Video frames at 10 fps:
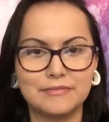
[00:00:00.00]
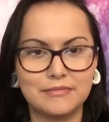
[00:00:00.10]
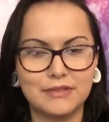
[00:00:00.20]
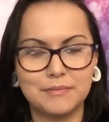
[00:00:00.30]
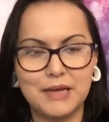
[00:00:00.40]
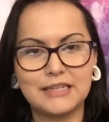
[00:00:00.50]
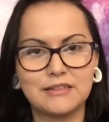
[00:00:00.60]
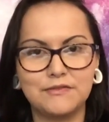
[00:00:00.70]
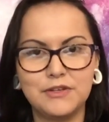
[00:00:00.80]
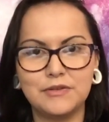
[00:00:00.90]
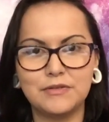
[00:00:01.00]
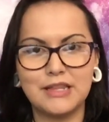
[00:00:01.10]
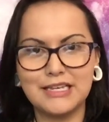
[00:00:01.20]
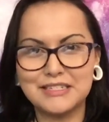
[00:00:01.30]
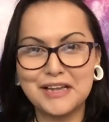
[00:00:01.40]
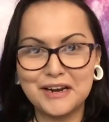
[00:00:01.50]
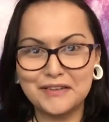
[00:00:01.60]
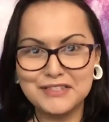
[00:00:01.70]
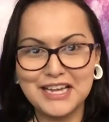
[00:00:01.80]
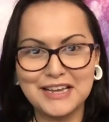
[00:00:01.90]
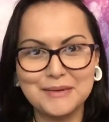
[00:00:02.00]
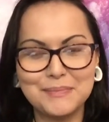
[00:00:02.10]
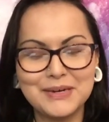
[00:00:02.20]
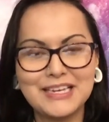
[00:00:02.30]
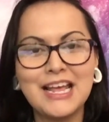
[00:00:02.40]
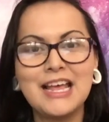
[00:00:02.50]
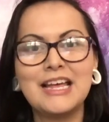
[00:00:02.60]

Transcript: the past few things that I've said, but